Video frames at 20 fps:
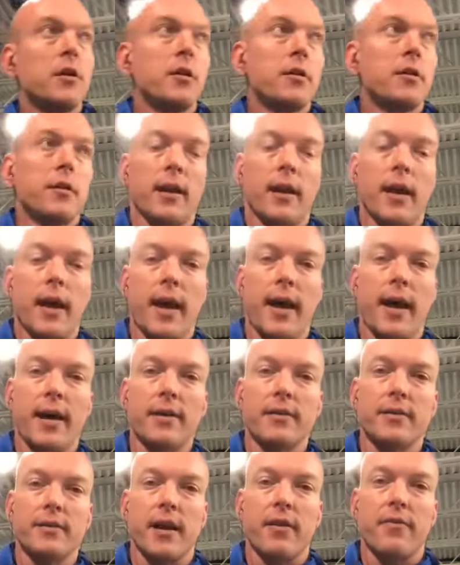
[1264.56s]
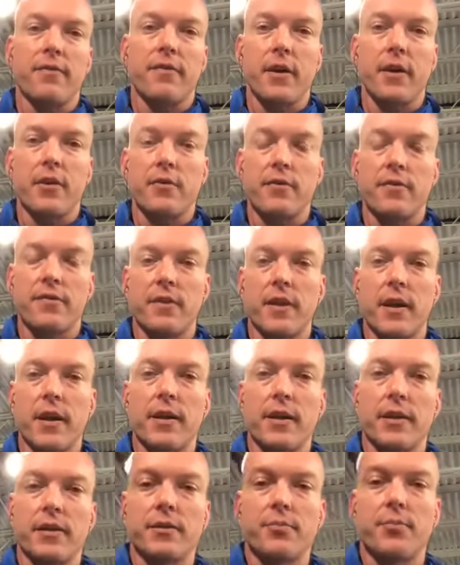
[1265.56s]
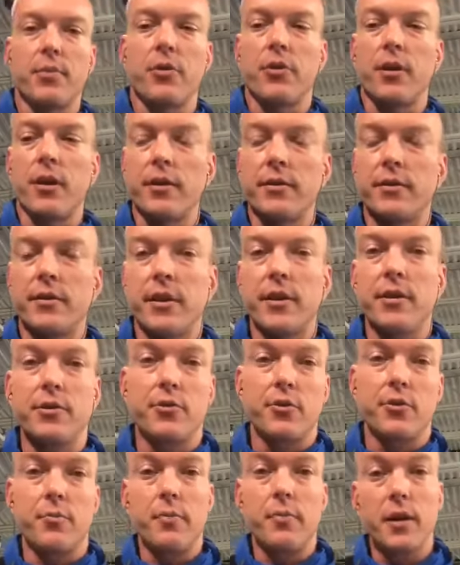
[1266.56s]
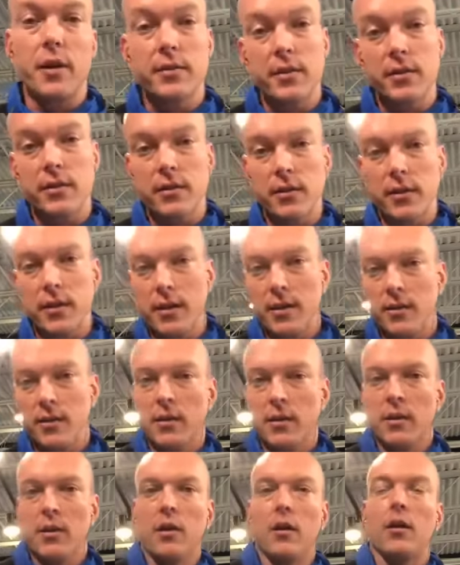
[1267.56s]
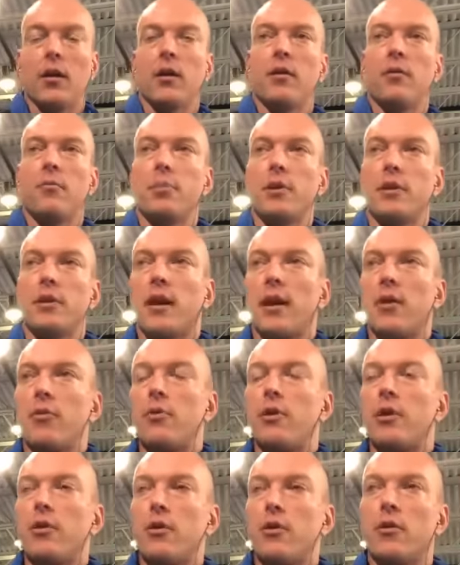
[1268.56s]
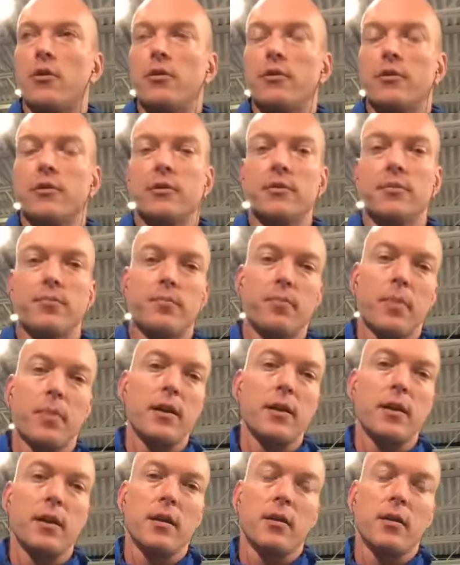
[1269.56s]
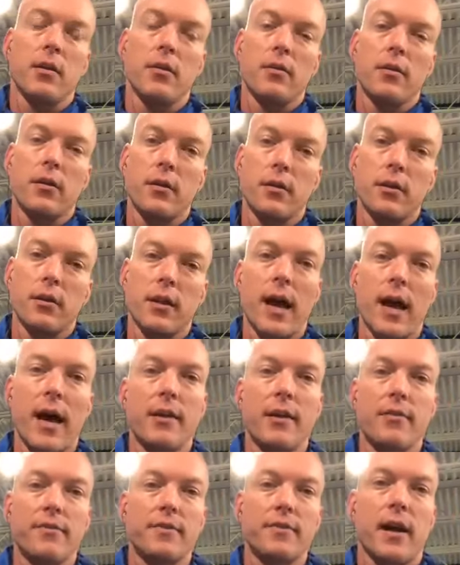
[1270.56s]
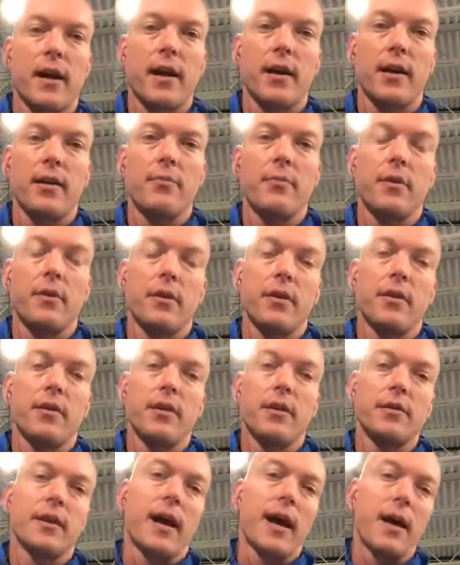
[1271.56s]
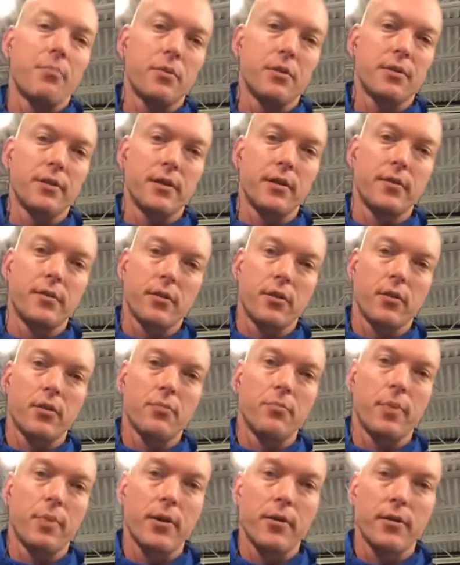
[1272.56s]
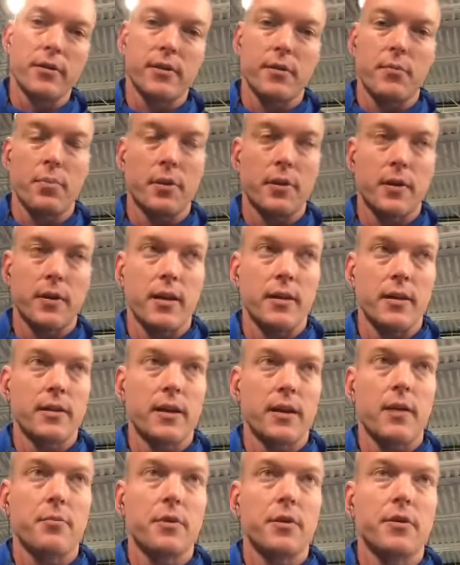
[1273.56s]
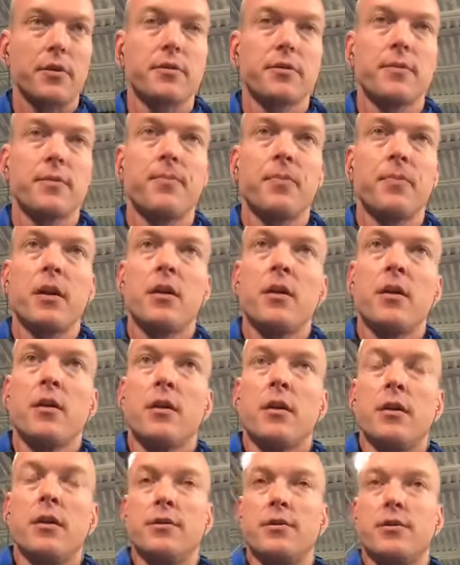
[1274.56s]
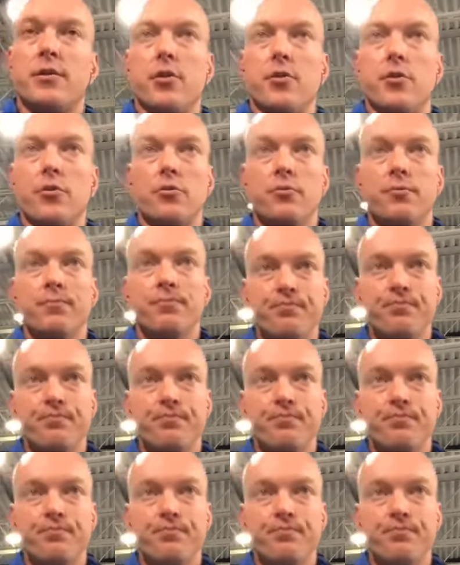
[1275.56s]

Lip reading: that has that fight or flight experience intermittently, but that we are spending a lot of time in its opposite, called parasympathetic dominance. And so